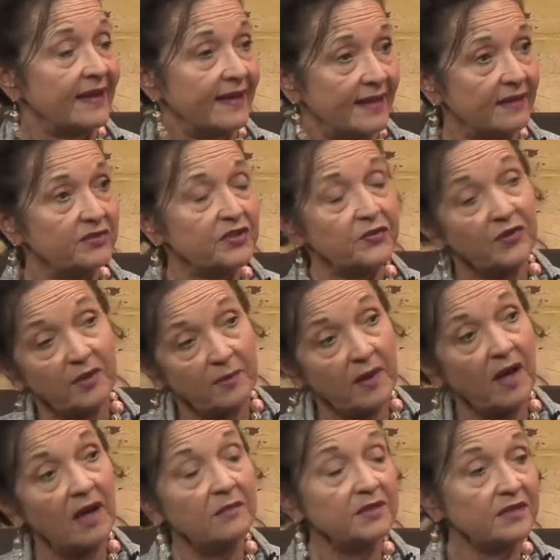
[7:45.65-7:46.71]
and gifts for the
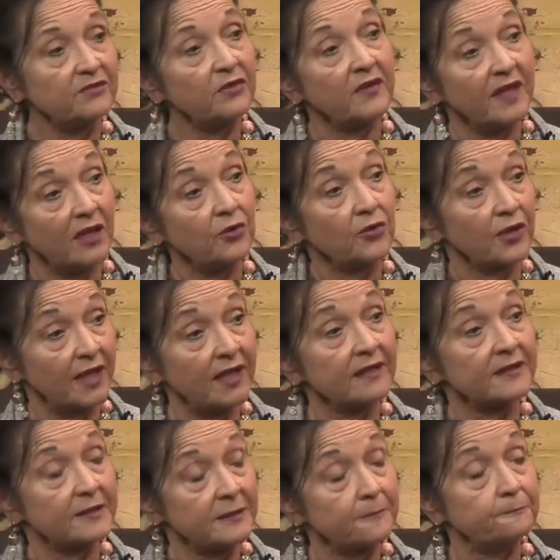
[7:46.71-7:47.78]
moms and for the older
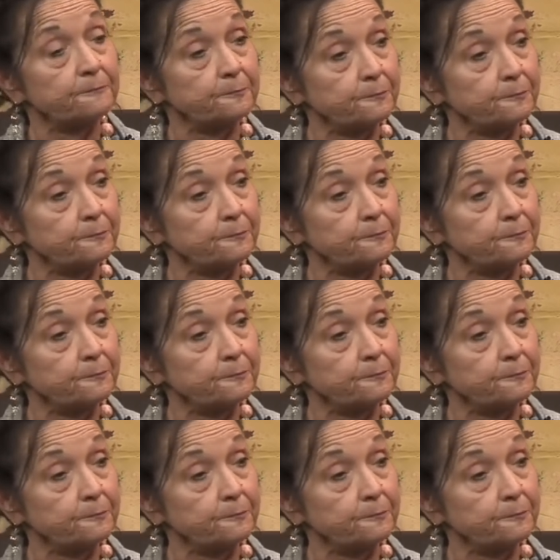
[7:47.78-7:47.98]
kids.